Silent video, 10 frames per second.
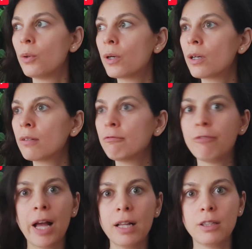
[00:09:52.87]
your
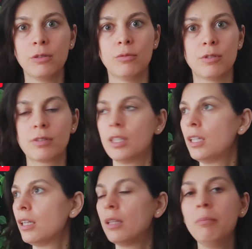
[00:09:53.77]
values,
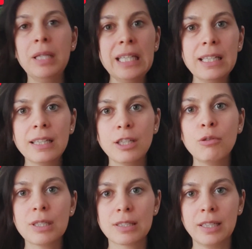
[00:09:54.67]
the meaning that
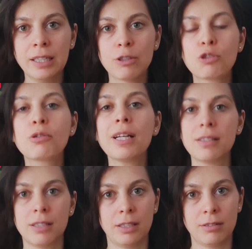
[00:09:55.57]
you assign.
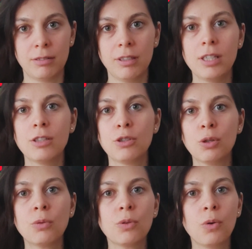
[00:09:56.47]
Trust it.
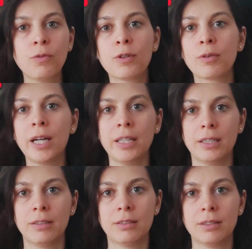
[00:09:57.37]
Don't
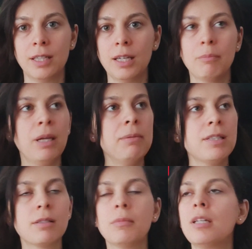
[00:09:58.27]
override it.
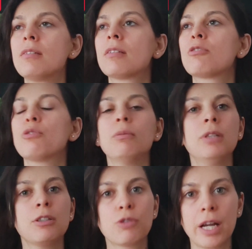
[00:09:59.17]
Maybe somebody's
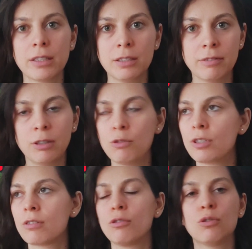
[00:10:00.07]
extremely attractive and you
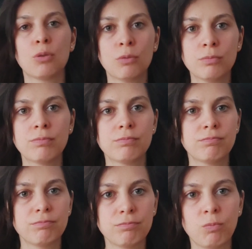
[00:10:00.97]
just don't
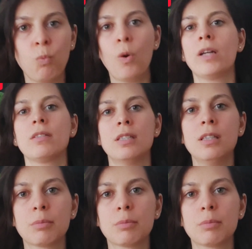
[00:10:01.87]
want